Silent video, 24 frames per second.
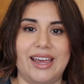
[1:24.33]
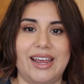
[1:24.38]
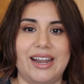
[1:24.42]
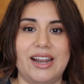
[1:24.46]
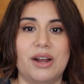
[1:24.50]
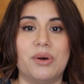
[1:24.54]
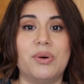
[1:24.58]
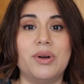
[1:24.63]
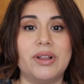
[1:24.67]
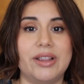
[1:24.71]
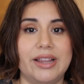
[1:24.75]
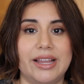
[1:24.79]
And I
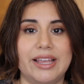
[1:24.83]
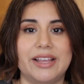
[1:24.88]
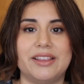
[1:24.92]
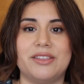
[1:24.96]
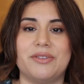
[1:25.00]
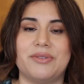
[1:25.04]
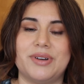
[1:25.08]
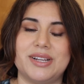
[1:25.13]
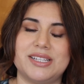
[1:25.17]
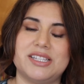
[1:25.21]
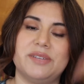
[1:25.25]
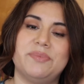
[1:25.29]
will link the
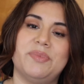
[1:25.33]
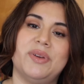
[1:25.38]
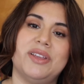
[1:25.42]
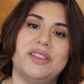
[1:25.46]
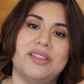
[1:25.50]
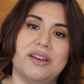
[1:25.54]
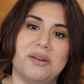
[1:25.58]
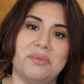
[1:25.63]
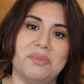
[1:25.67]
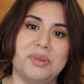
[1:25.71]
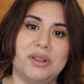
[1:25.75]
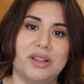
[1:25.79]
recipe
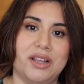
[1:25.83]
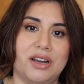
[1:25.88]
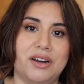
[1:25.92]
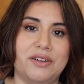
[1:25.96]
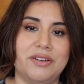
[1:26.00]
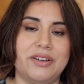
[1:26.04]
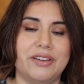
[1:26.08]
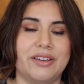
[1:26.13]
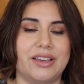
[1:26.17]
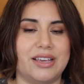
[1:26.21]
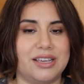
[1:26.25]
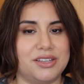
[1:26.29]
down below
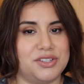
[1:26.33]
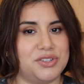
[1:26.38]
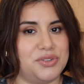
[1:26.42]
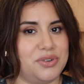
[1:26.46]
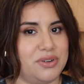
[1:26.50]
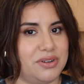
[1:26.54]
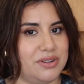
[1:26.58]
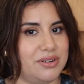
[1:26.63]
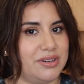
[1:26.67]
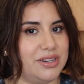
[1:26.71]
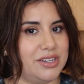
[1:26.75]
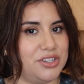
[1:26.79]
in case
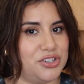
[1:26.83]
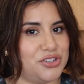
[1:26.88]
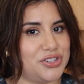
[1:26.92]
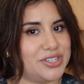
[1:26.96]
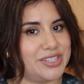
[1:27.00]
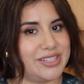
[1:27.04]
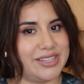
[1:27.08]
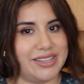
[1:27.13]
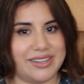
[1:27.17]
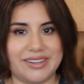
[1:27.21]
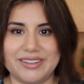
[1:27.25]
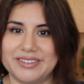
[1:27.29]
you're
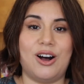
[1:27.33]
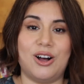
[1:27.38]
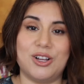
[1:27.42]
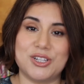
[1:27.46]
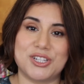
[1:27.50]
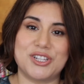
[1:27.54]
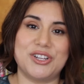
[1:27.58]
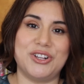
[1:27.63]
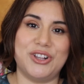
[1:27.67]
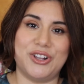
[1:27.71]
interested. Also,